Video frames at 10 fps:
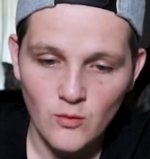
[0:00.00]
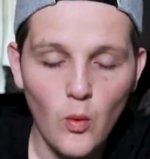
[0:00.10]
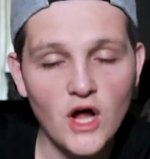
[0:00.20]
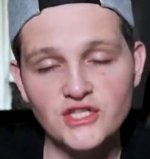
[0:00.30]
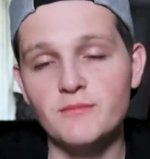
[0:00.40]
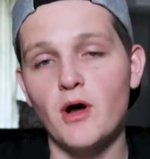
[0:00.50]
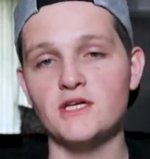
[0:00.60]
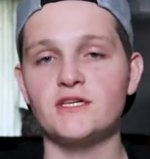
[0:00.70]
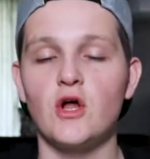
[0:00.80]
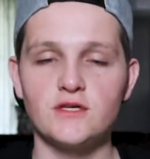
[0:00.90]
watching
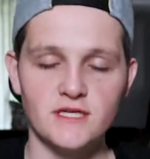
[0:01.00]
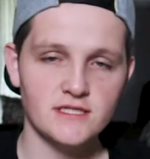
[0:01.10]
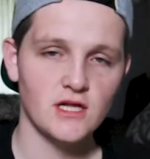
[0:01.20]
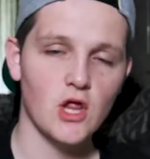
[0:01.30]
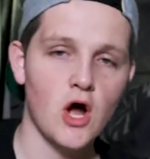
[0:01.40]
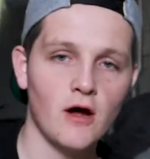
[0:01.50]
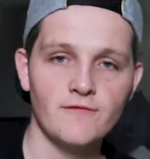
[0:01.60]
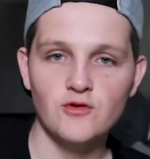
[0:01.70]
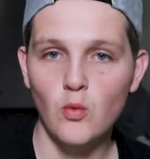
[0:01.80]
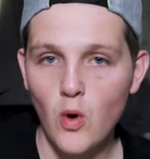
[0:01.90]
Boston all season long,
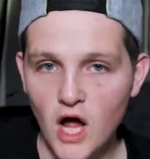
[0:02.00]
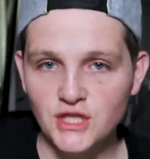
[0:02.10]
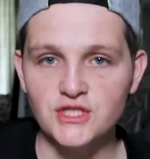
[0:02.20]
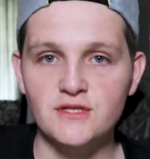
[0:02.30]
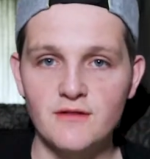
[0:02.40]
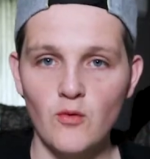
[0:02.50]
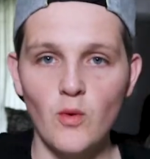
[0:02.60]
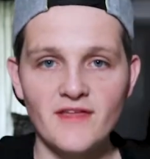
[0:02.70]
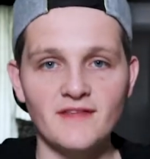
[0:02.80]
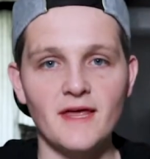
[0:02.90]
if you watch the
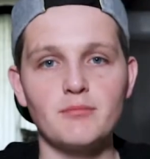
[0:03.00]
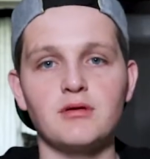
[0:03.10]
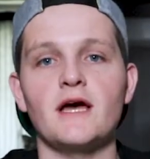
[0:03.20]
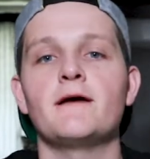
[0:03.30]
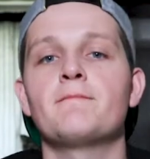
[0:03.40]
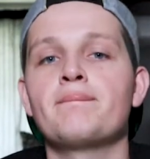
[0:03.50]
way that they play,